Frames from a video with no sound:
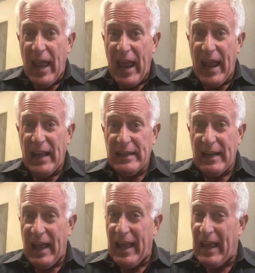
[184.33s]

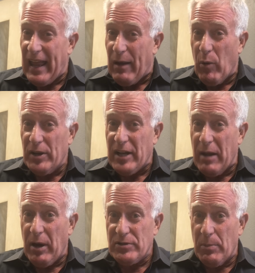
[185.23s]
And at one
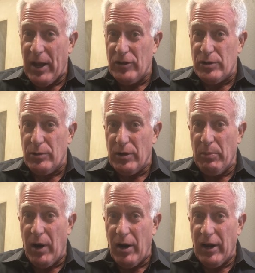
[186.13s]
time I was a bouncer in a
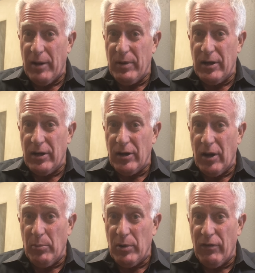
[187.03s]
bar, and I've been in a
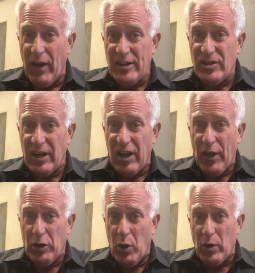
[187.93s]
number of fights, and I
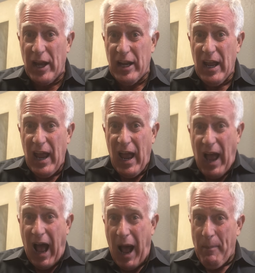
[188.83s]
thought, okay,
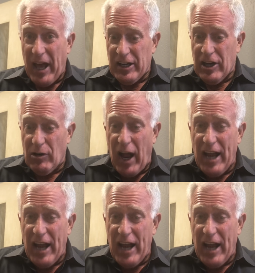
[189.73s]
I'm out of here.